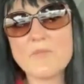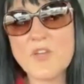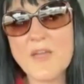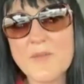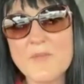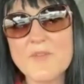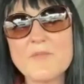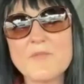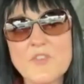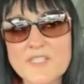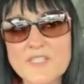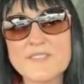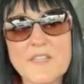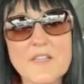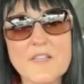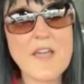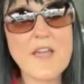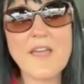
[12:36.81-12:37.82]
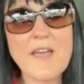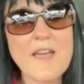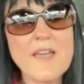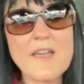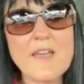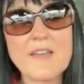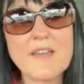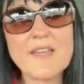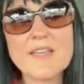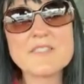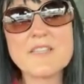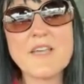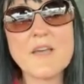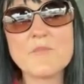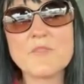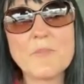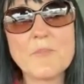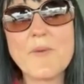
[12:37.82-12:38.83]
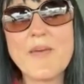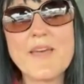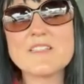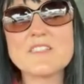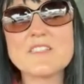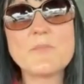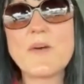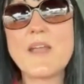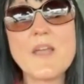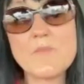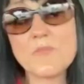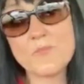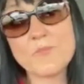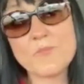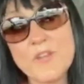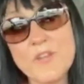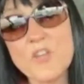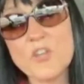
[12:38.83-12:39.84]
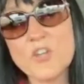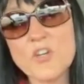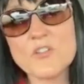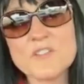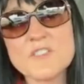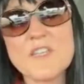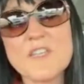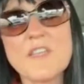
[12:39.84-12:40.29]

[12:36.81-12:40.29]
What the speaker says: I'm in real estate. I can't say I'm the best, but I'm pretty good.